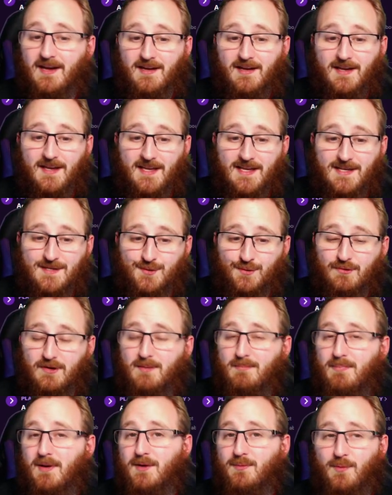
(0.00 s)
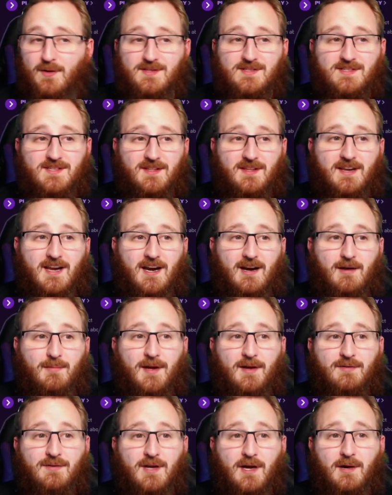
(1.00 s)
He's already played once in the
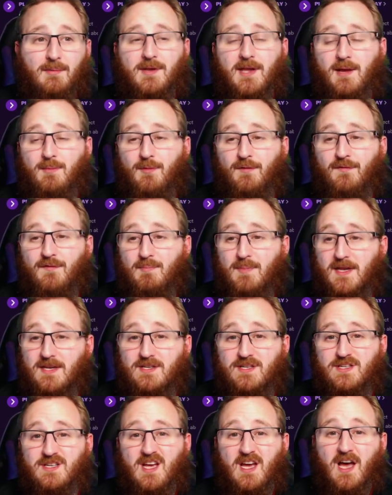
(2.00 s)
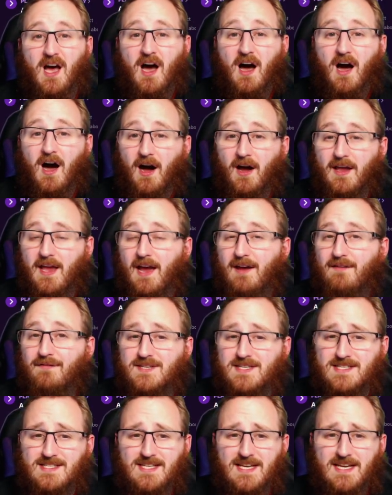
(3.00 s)
Carabao Cup, came off the bench. I have
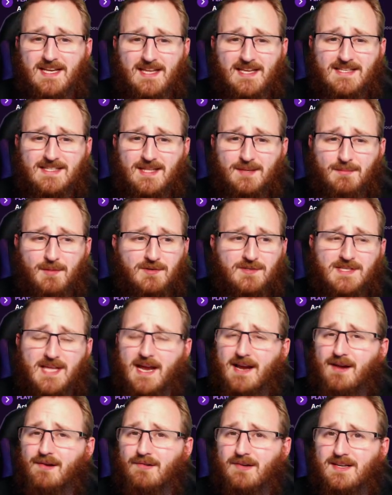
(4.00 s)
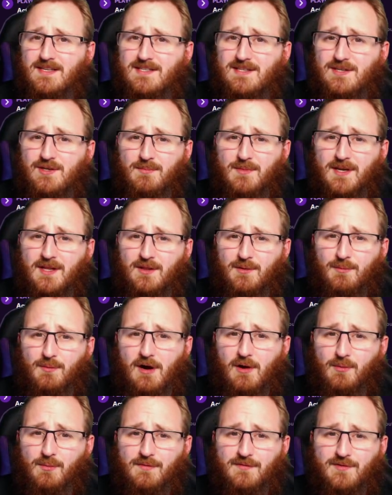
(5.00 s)
just seen he's the most angriest human in the
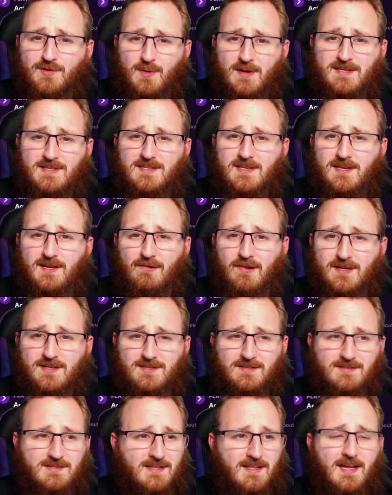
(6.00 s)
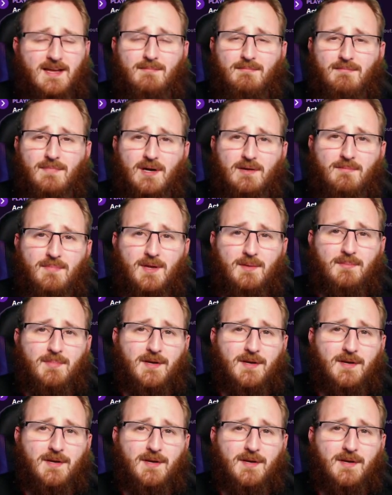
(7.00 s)
world with 20 aggression, so that might be a bit of